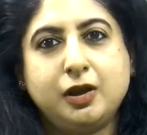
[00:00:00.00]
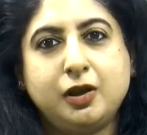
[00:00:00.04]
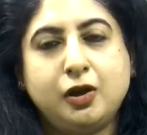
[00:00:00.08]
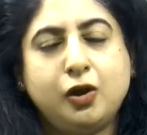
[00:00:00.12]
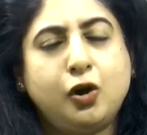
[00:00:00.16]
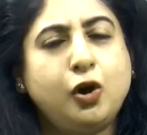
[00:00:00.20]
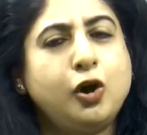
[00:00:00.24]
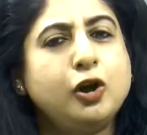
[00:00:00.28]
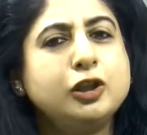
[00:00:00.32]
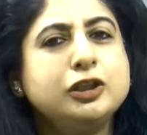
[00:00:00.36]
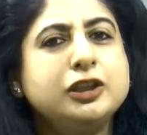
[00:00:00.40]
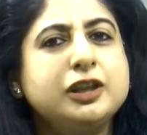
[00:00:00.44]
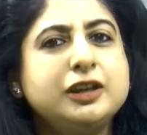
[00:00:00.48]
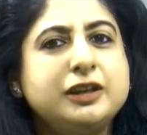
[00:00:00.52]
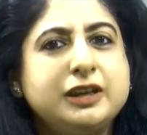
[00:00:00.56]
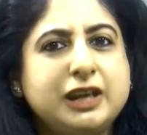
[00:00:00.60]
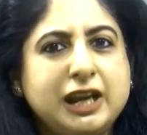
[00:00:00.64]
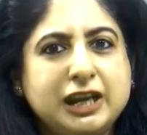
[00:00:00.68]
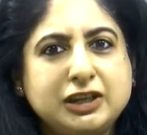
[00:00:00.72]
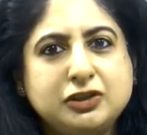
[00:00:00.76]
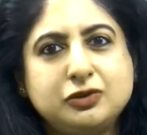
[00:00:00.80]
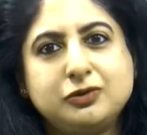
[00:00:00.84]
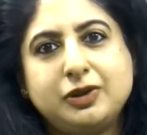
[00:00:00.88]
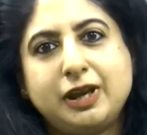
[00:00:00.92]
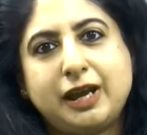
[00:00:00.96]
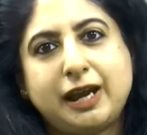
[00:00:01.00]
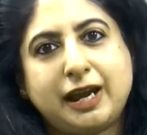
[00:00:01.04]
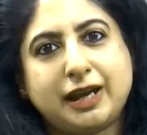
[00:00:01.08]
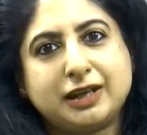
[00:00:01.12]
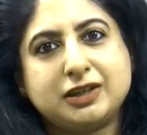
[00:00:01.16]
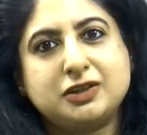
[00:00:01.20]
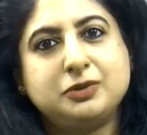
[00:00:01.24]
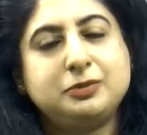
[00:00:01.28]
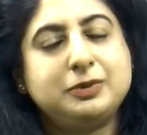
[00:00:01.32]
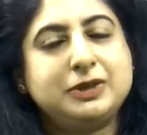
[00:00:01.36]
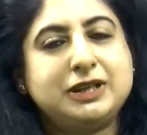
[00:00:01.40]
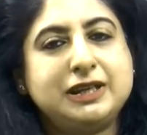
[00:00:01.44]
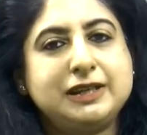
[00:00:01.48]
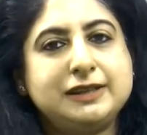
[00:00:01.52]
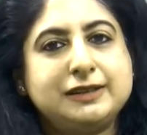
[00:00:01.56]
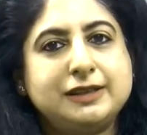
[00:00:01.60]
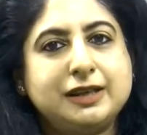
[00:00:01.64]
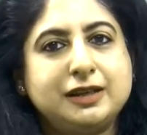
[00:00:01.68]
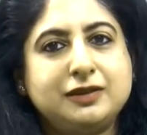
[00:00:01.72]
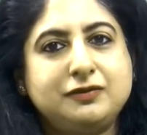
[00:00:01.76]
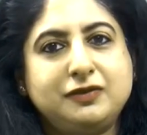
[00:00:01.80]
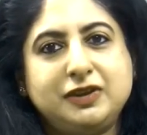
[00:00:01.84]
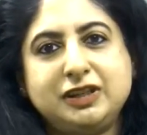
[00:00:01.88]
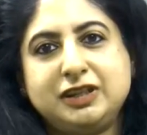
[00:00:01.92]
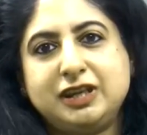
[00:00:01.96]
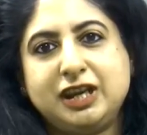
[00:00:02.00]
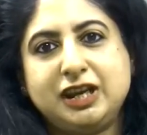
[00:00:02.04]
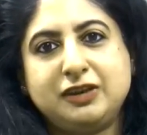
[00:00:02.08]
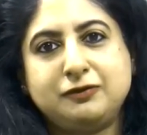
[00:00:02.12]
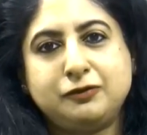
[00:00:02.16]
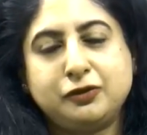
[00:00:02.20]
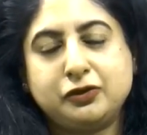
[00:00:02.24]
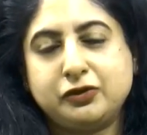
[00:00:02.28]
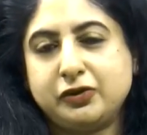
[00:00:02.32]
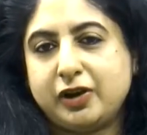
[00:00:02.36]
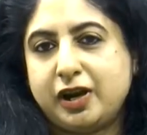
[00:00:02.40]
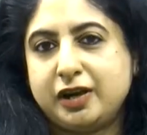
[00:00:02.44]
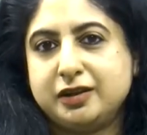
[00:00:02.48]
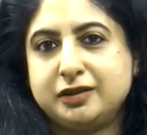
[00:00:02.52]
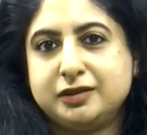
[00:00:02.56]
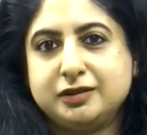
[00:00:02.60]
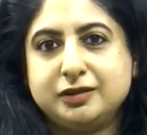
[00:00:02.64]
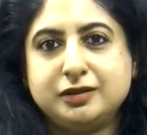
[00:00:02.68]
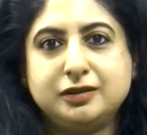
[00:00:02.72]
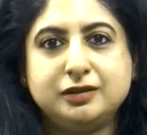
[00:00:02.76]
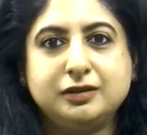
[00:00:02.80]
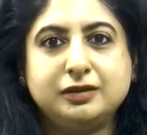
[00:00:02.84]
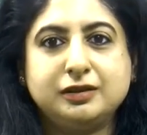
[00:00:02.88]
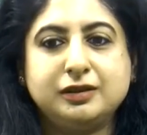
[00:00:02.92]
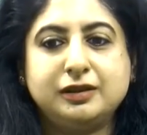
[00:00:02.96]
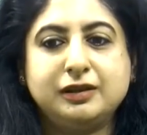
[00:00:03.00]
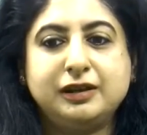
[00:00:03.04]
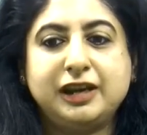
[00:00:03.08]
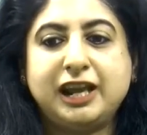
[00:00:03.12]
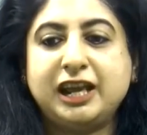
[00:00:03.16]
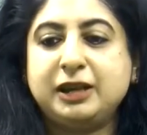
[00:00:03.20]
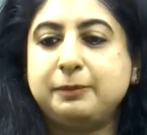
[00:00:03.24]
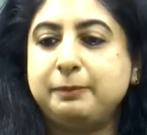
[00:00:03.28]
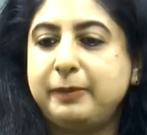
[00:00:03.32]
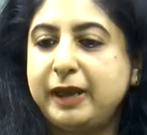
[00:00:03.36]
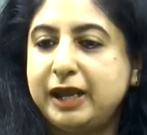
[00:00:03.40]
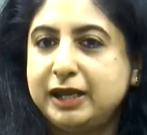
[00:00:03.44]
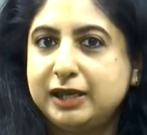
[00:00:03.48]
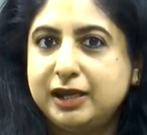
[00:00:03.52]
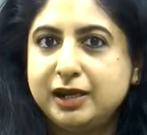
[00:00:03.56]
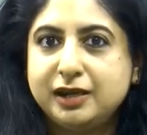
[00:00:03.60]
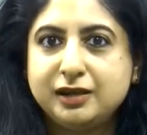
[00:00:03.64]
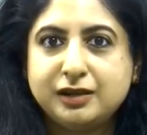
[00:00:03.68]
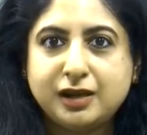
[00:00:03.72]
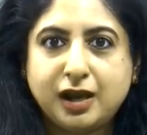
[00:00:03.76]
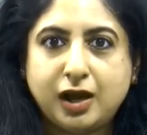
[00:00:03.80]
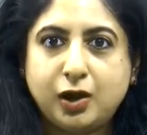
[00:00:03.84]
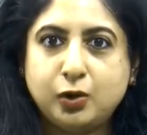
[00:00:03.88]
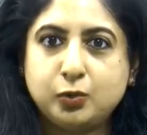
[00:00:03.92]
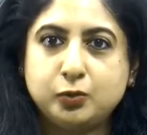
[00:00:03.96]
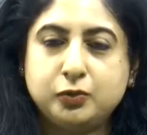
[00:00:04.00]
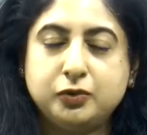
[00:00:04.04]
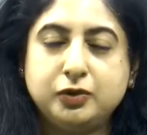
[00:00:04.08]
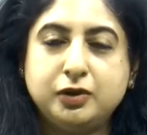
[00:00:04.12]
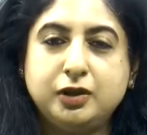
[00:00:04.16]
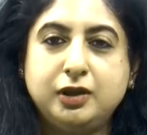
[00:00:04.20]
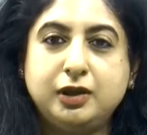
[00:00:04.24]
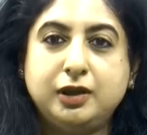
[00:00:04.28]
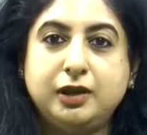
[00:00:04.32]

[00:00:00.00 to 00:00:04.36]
All the day-to-day activities that we take for granted, like bending down,